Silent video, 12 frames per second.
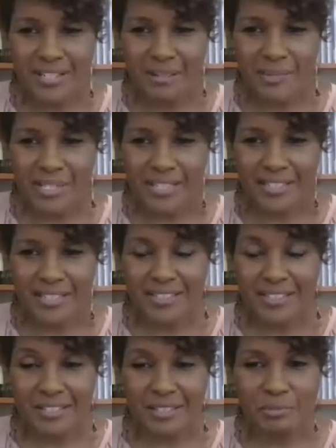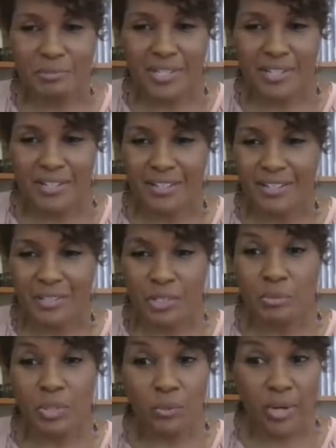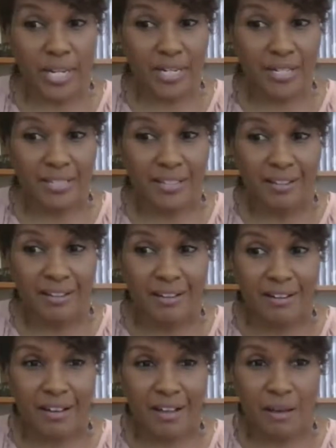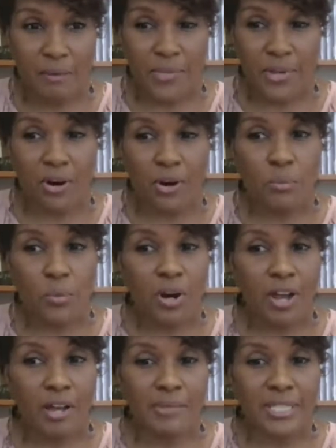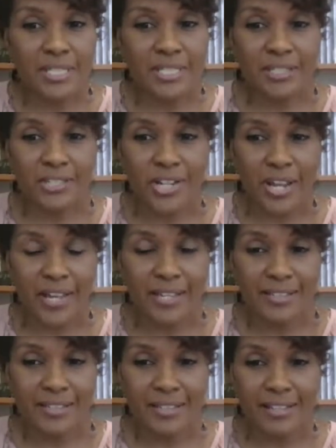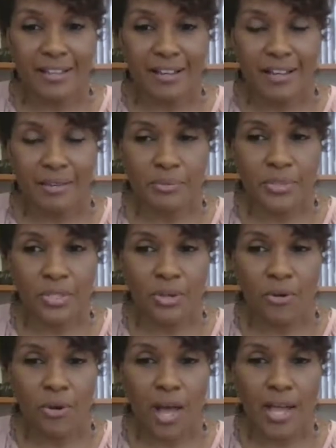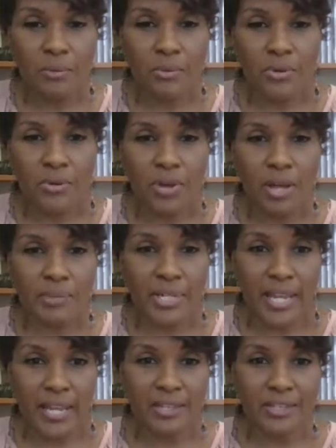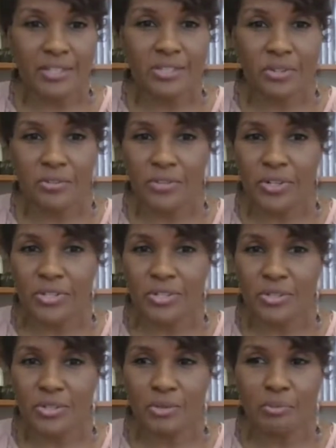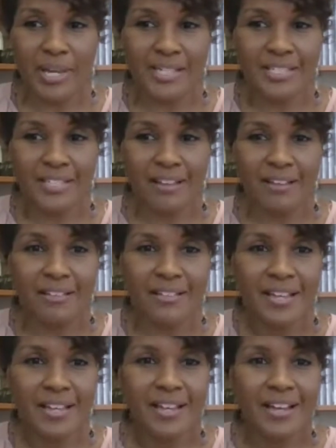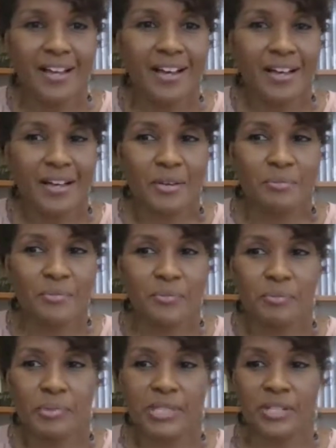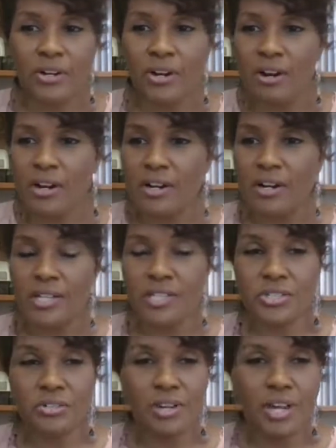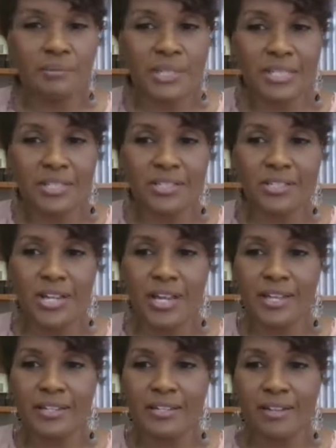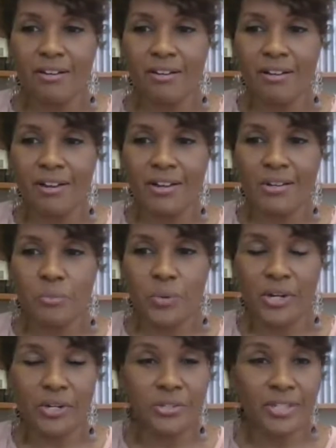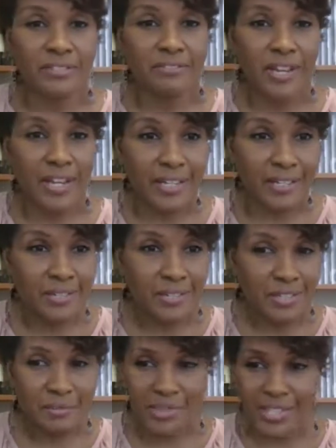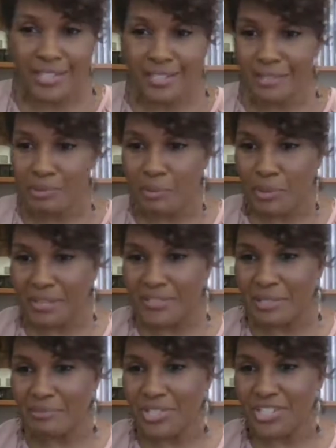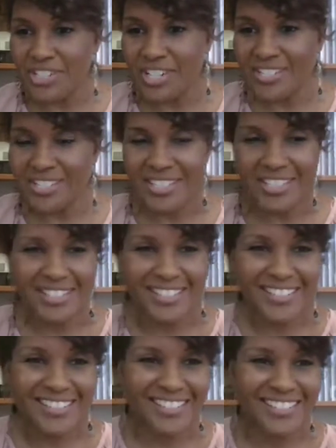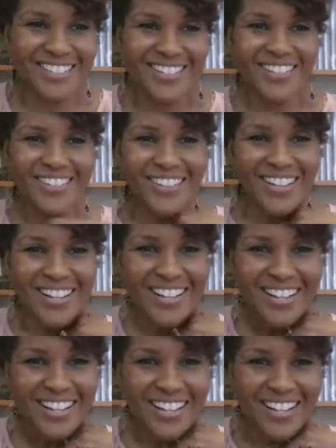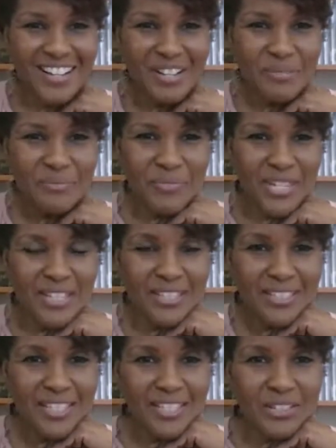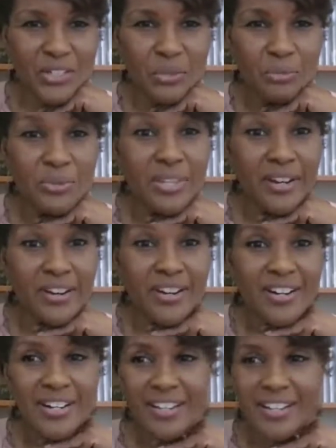Dominik. This has been great. There are more comments in the chat. I'm going to hand things over to Pascal. But there are additional comments in the chat on where you can find some things. People have some suggestions. So take a look through there.